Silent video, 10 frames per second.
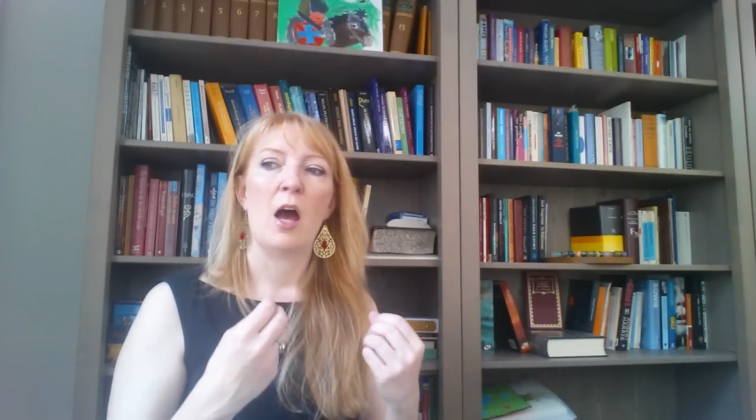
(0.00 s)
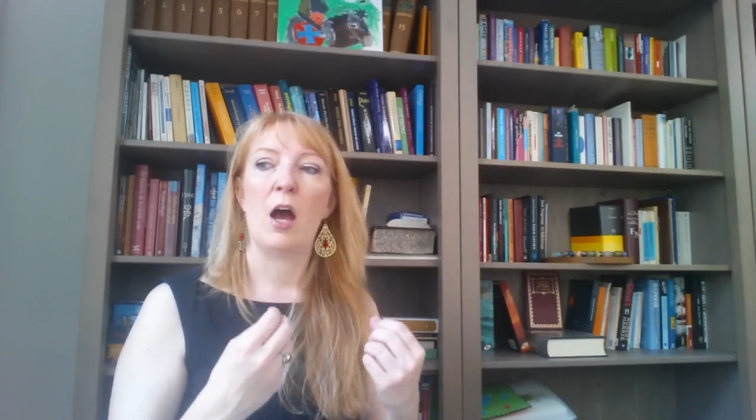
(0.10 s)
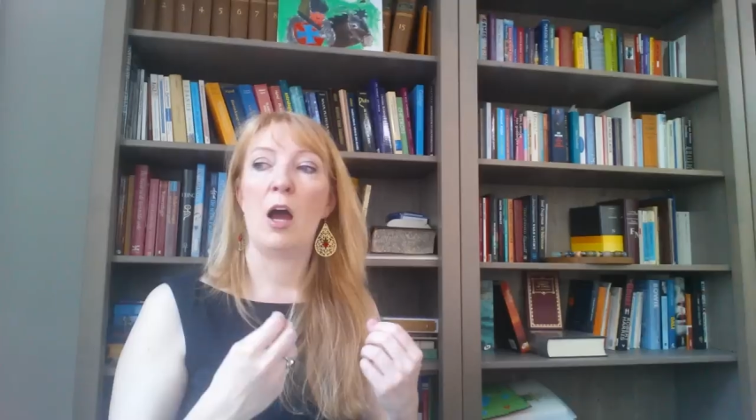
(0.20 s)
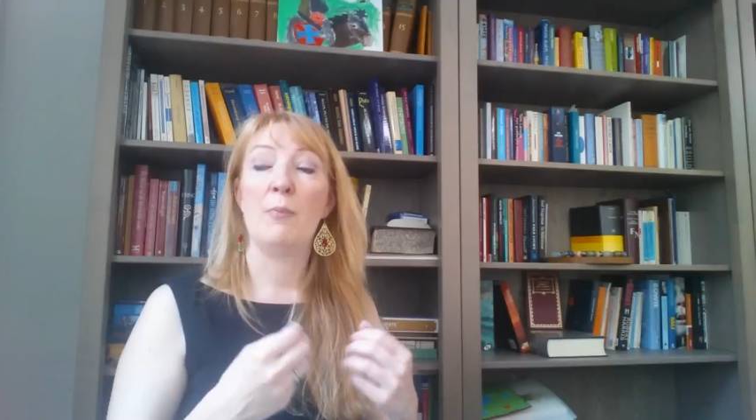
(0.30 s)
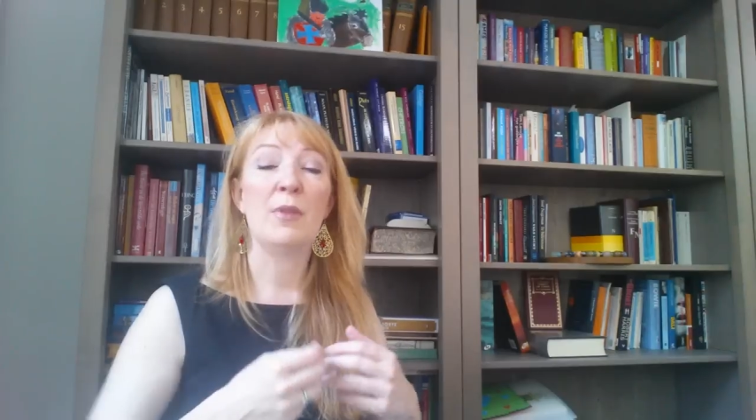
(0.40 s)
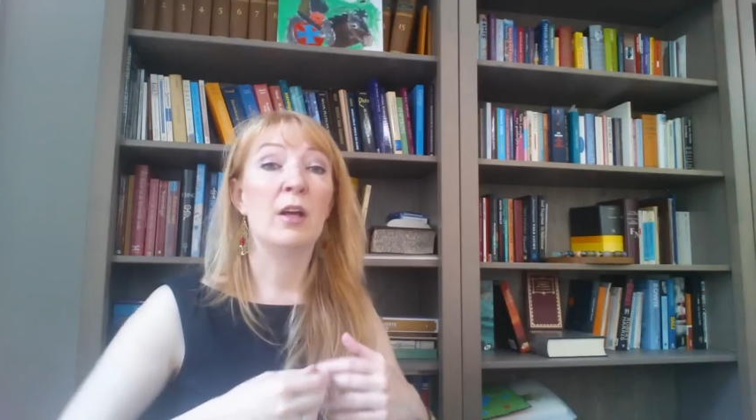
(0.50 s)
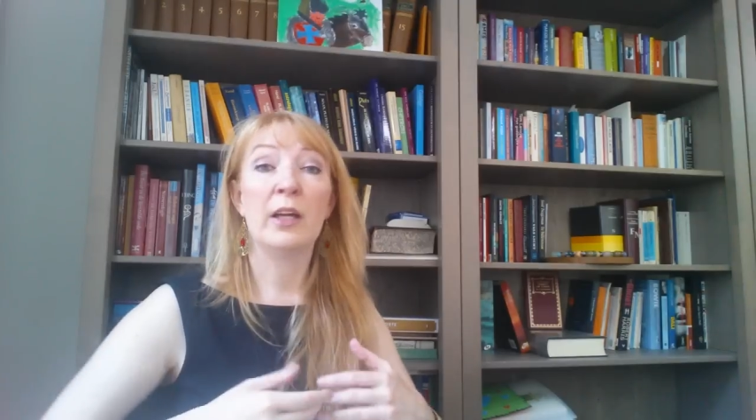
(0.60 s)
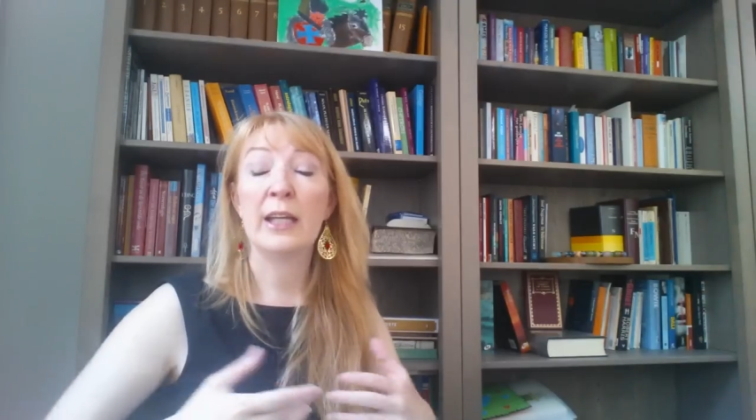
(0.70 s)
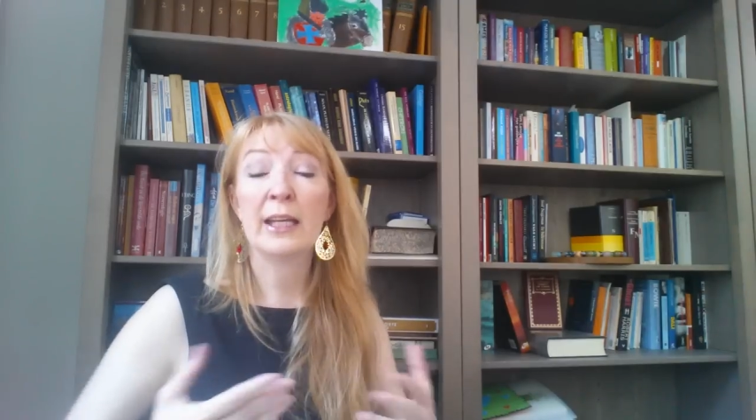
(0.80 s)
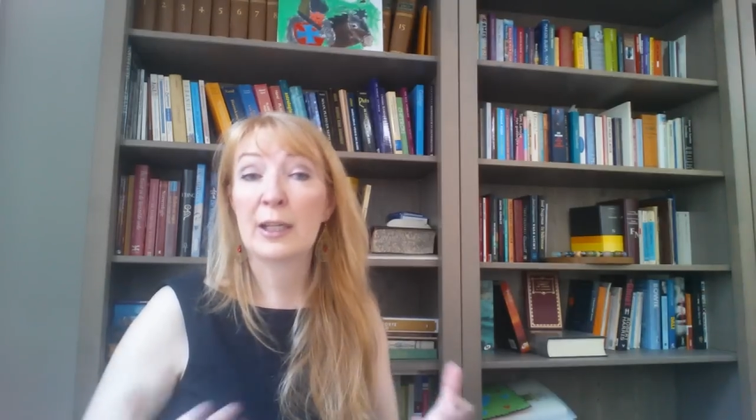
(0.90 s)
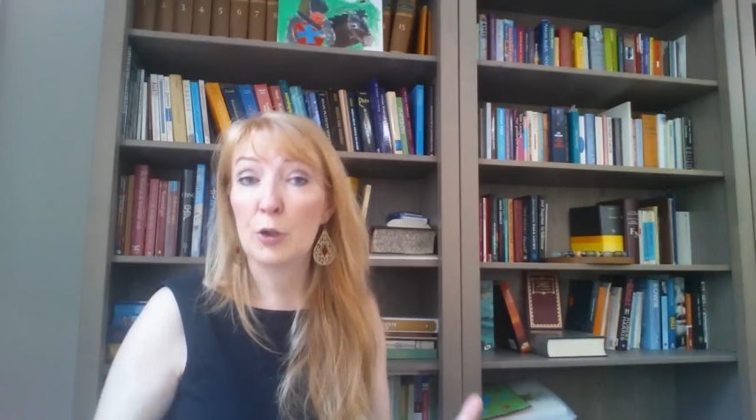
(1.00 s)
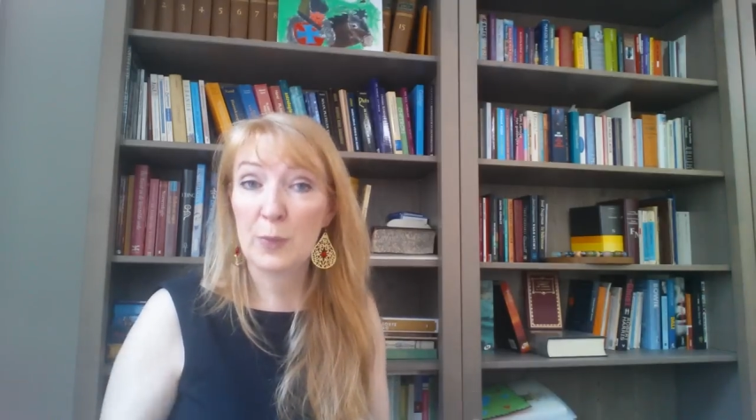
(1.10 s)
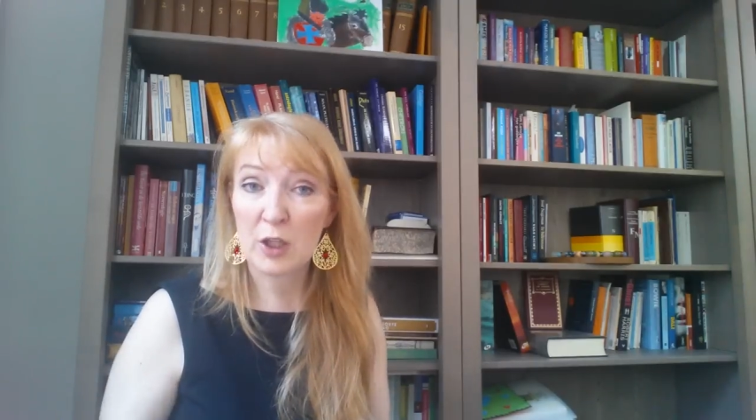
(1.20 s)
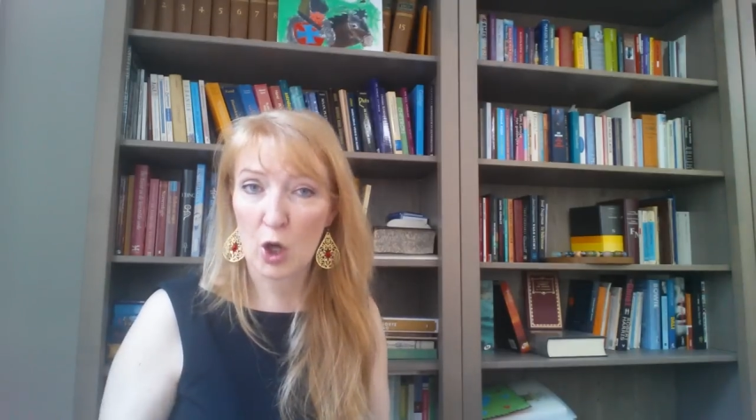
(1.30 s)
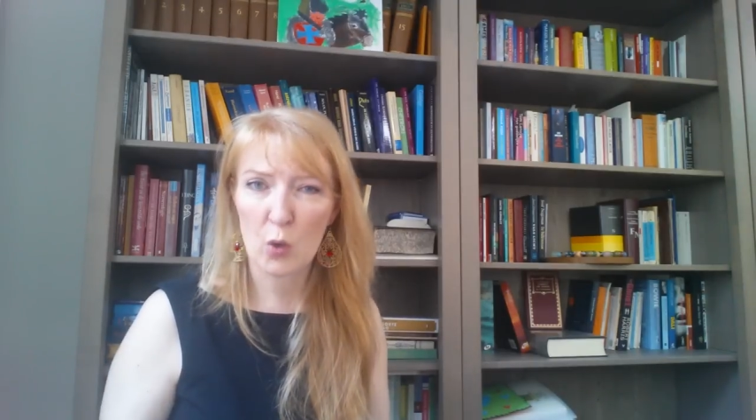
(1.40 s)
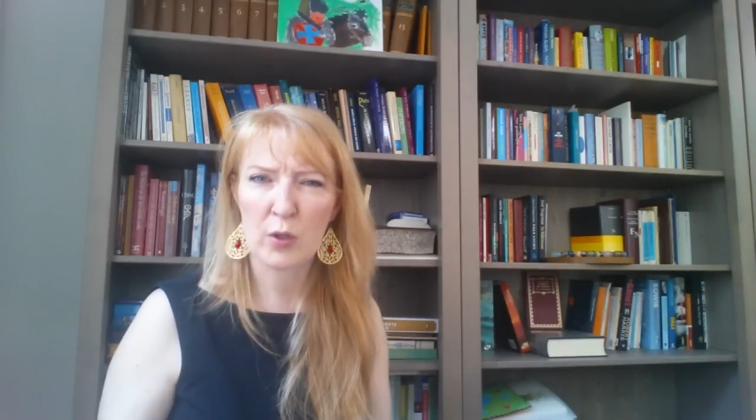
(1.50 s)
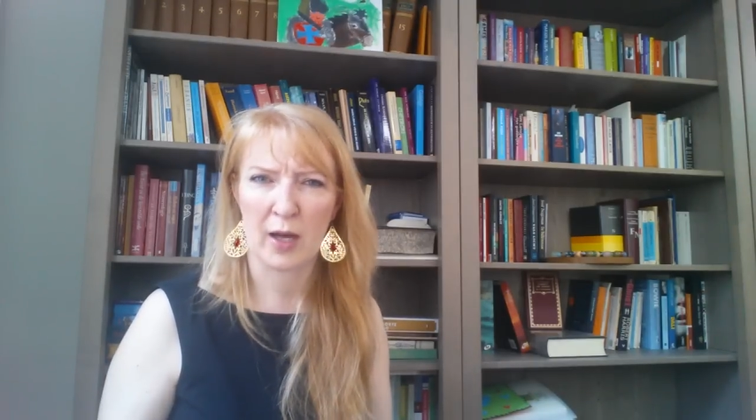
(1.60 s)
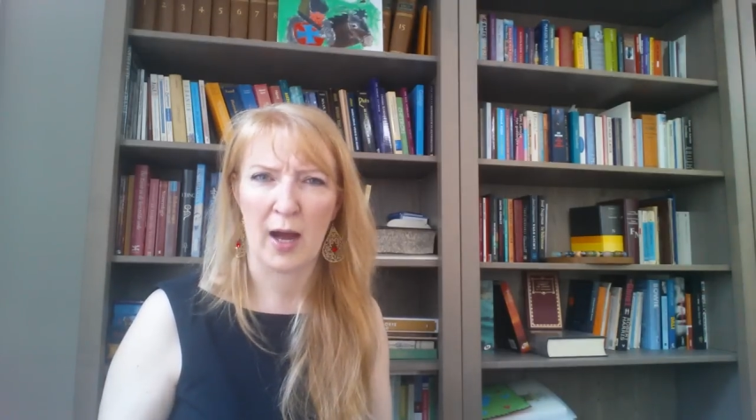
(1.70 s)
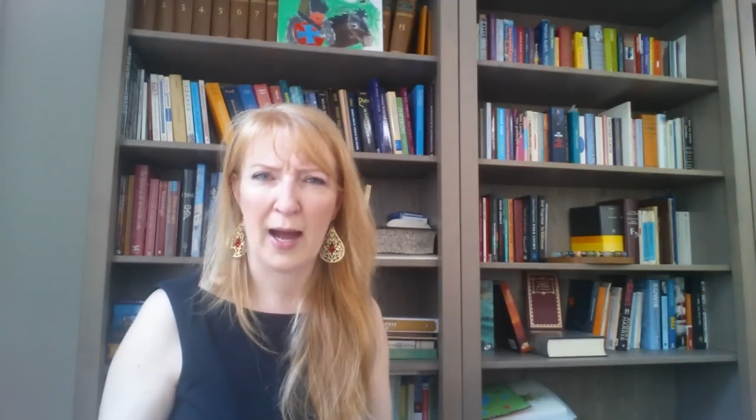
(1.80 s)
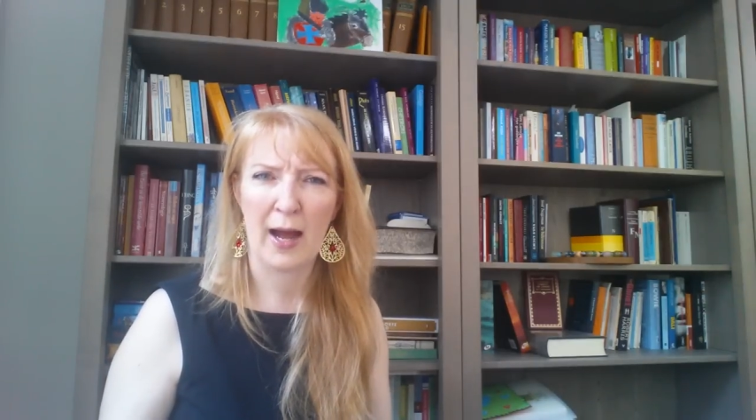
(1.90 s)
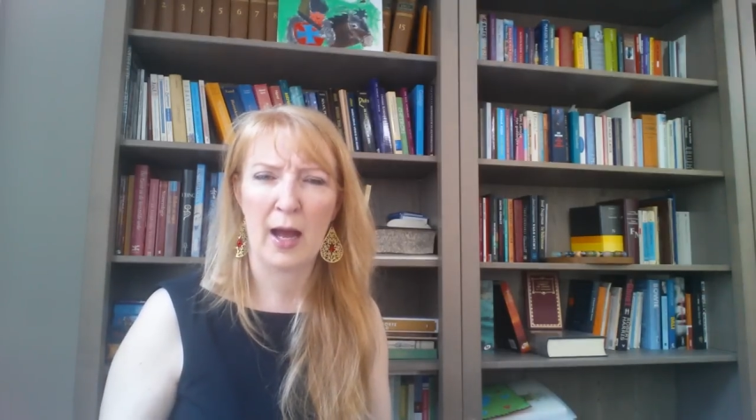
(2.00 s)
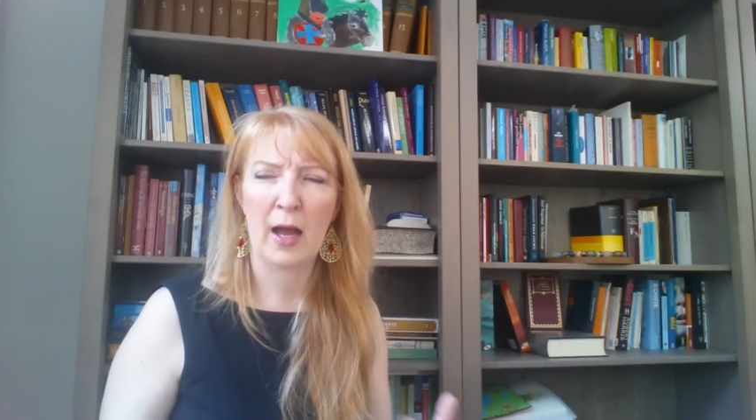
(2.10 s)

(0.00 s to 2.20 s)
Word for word: Um, it could be yoga,